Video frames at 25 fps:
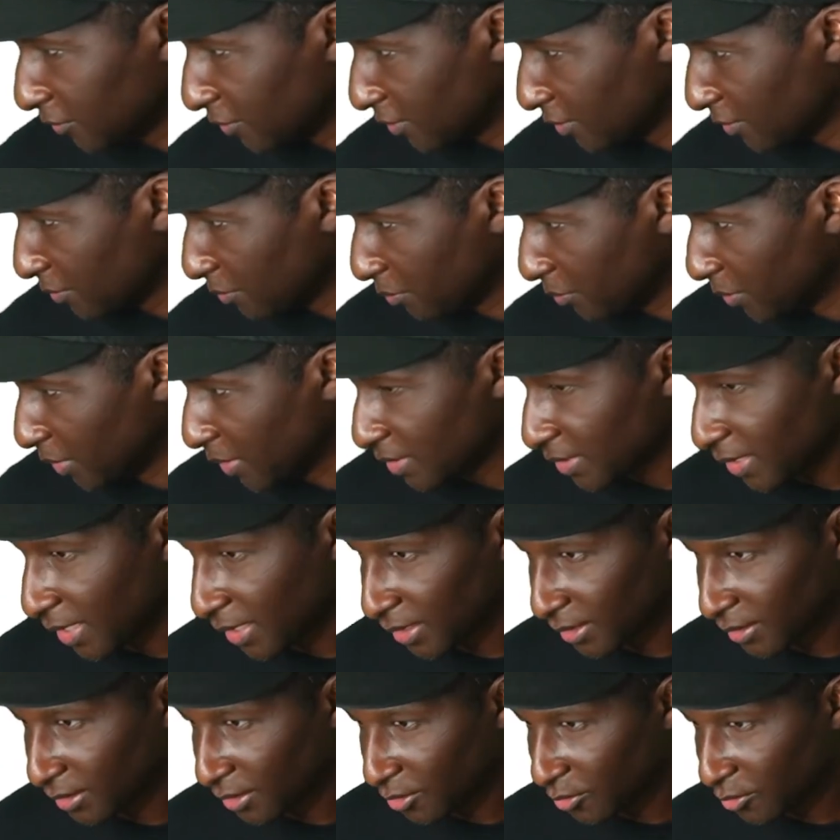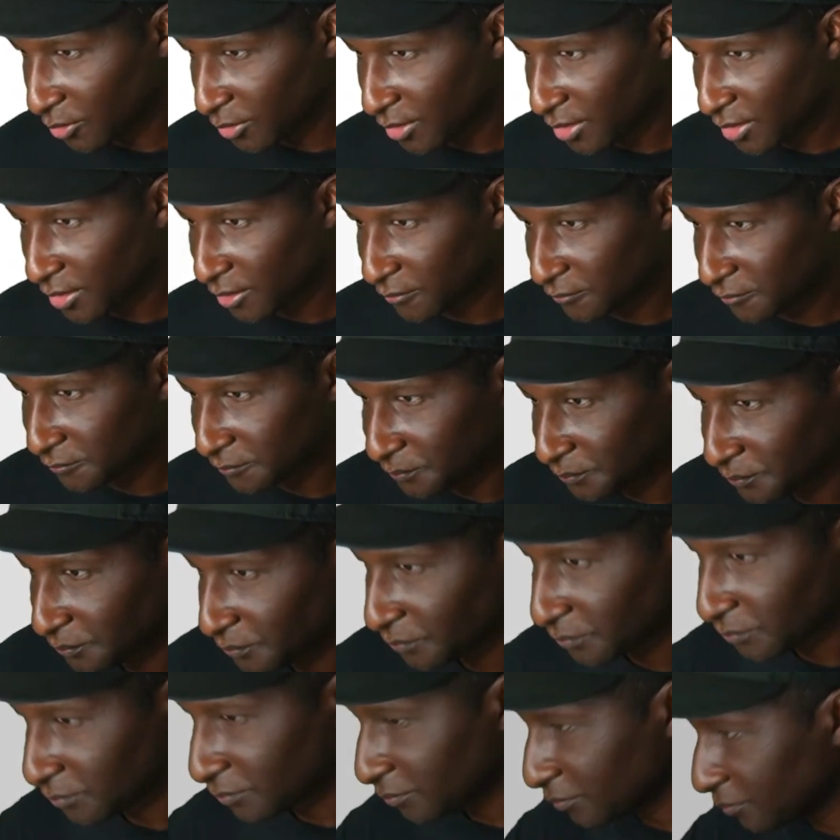Been taking long enough.
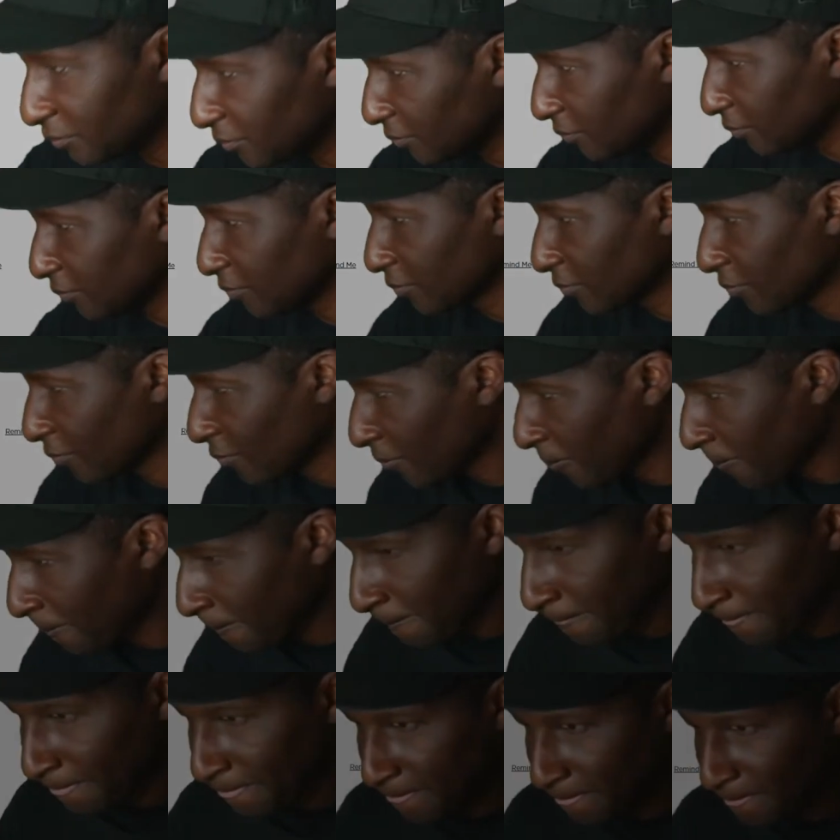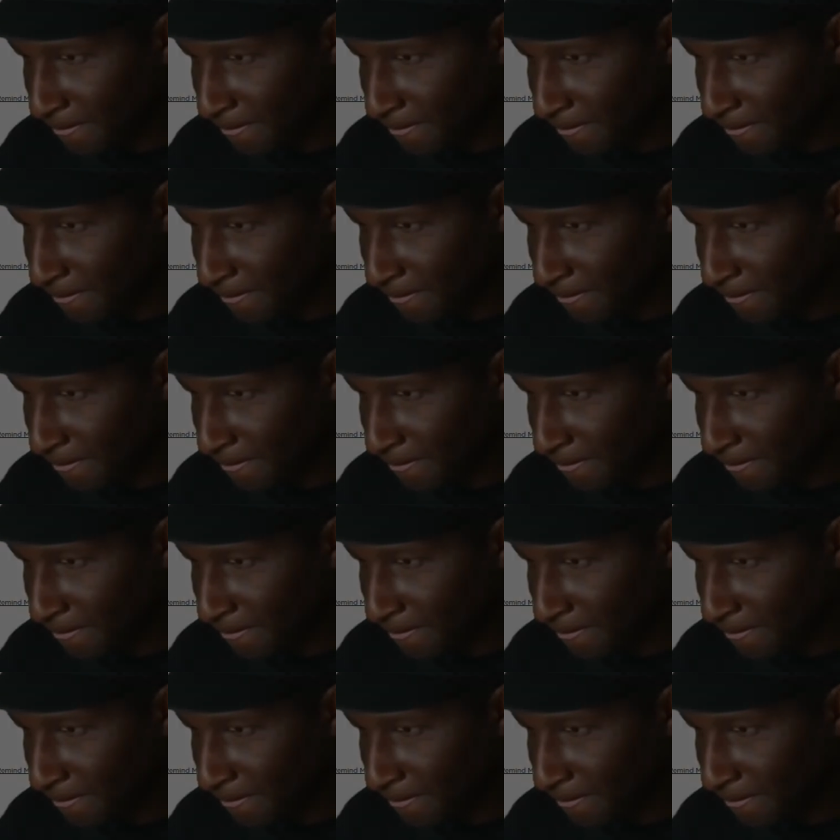Like, comment, and subscribe.